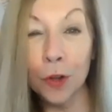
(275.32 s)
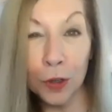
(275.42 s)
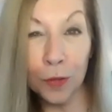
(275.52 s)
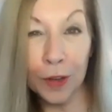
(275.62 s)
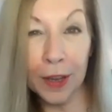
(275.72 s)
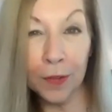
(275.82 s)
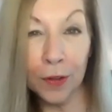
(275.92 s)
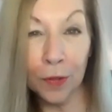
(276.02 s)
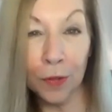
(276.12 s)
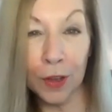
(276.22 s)
Fuller
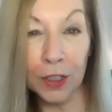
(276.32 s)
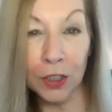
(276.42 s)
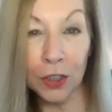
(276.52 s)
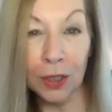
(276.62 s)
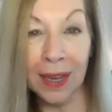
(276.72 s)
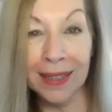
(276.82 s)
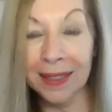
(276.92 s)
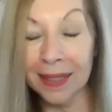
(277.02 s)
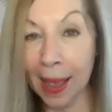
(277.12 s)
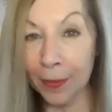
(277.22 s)
flavored fish like
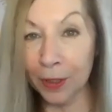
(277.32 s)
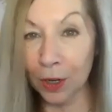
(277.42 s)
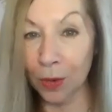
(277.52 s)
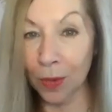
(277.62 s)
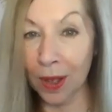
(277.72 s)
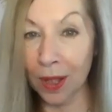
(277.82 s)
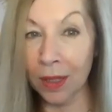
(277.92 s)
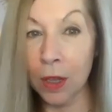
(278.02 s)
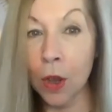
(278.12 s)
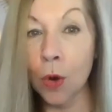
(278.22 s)
salmon go
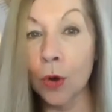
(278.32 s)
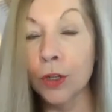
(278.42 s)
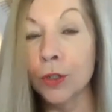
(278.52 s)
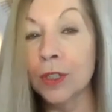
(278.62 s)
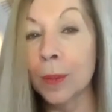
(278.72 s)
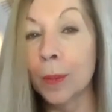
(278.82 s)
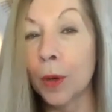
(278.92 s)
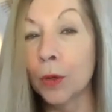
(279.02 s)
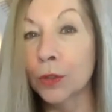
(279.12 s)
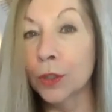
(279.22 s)
well, or using
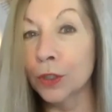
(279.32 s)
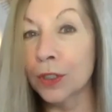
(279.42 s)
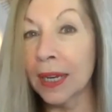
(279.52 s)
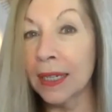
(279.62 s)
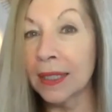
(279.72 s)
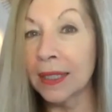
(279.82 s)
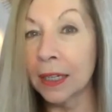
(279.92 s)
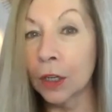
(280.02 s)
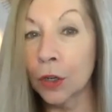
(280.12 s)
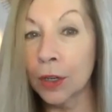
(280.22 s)
bolder
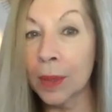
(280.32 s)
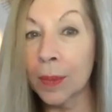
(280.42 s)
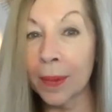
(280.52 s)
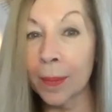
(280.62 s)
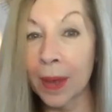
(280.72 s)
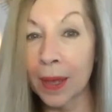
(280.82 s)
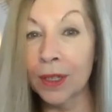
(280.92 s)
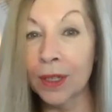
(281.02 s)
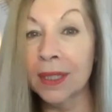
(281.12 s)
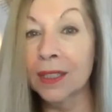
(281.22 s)
tasting cooking
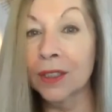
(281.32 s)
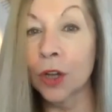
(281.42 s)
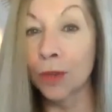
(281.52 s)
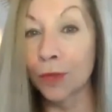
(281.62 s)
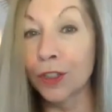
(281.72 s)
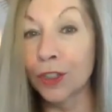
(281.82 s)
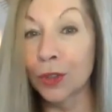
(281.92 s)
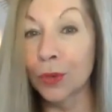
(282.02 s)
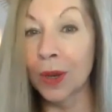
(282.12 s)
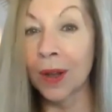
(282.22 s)
methods on
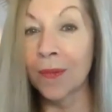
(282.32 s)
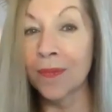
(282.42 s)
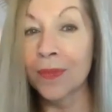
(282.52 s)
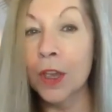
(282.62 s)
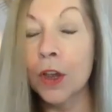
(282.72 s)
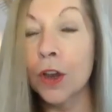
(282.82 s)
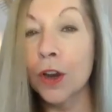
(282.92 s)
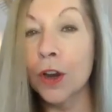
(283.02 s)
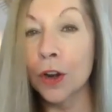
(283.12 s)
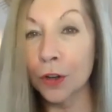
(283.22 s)
fish as well.
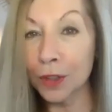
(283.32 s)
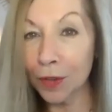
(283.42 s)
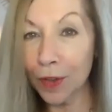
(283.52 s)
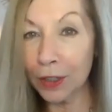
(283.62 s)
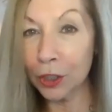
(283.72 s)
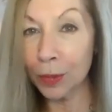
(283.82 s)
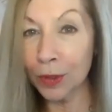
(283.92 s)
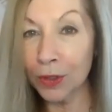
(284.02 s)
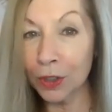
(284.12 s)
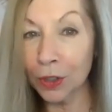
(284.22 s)
Earthy
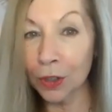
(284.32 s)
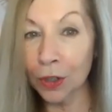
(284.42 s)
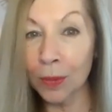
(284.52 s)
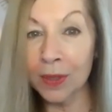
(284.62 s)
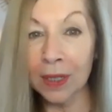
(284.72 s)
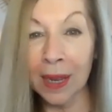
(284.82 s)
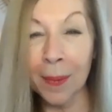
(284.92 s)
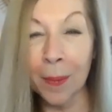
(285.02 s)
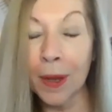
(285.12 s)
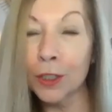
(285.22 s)
vegetables and herbs
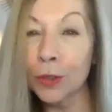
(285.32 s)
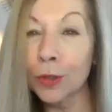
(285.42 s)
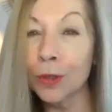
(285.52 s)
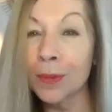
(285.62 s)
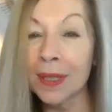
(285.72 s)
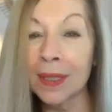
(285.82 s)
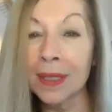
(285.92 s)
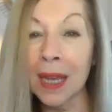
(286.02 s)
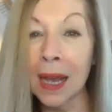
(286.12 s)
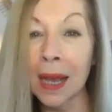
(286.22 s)
like mushrooms
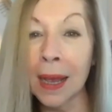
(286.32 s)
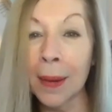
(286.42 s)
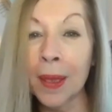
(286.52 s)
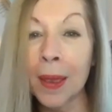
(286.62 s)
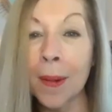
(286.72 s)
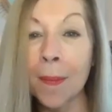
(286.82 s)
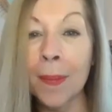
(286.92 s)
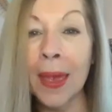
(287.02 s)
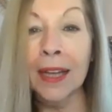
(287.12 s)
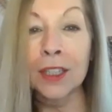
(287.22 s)
and thyme
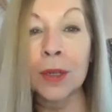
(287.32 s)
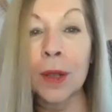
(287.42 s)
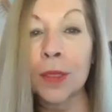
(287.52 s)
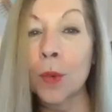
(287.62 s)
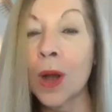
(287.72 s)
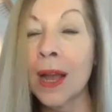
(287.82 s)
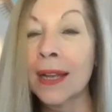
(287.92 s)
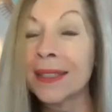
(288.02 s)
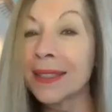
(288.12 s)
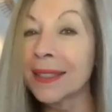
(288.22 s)
match the
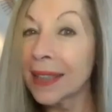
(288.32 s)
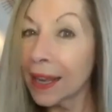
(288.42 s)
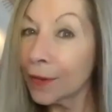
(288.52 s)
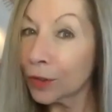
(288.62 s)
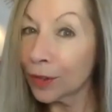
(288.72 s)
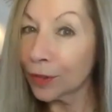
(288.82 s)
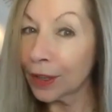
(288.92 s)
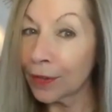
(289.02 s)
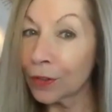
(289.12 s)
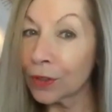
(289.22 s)
wine's savory
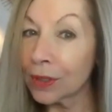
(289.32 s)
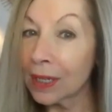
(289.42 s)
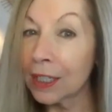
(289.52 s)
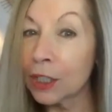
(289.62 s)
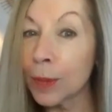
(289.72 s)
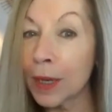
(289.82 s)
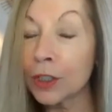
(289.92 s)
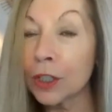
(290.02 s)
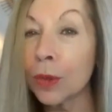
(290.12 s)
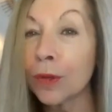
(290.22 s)
flavors,
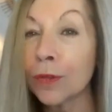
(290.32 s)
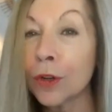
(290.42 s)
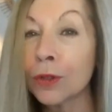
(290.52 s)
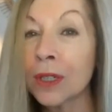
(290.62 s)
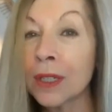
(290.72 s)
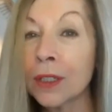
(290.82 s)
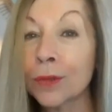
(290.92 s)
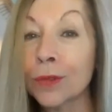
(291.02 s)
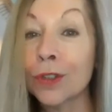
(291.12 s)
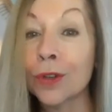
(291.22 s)
especially when folded
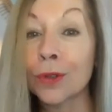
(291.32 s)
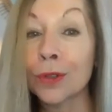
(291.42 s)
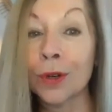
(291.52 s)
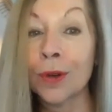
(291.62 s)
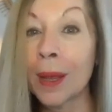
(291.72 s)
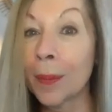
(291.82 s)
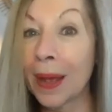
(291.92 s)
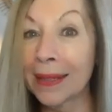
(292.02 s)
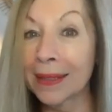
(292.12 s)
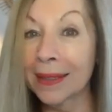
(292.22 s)
into risotto and
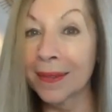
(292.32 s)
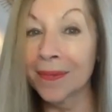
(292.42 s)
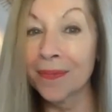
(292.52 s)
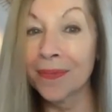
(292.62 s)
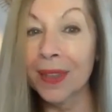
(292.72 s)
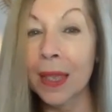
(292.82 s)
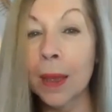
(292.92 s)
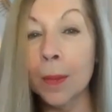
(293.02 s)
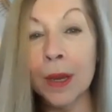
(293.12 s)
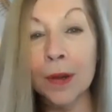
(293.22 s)
pasta.
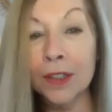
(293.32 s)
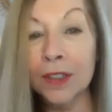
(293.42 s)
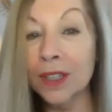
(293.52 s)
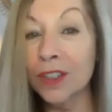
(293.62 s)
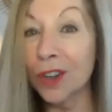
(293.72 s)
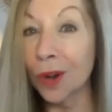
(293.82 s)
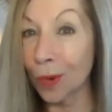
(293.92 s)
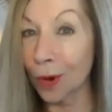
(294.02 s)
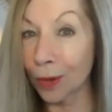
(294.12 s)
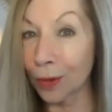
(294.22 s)
Pairings that
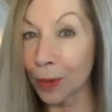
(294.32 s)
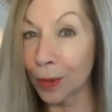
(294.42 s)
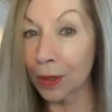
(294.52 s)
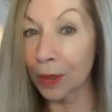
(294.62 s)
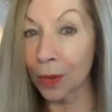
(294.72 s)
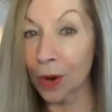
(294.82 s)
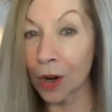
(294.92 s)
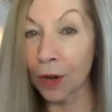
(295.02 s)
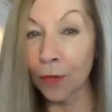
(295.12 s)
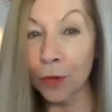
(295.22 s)
don't work with Pinot Noir
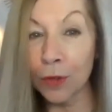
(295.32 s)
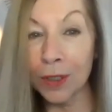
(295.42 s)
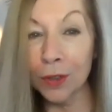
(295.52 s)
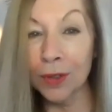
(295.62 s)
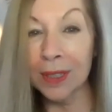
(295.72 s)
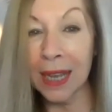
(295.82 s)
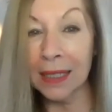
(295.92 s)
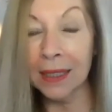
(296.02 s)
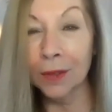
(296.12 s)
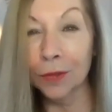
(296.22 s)
are foods that are
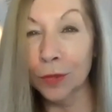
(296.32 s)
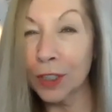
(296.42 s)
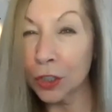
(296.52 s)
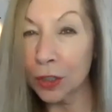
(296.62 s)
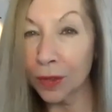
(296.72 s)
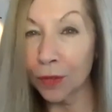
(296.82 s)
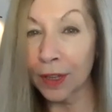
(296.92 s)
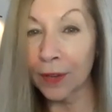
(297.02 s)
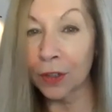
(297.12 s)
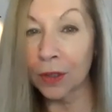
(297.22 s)
dense and richly
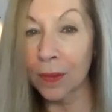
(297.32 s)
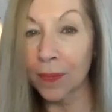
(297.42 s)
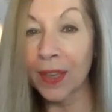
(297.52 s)
flavored.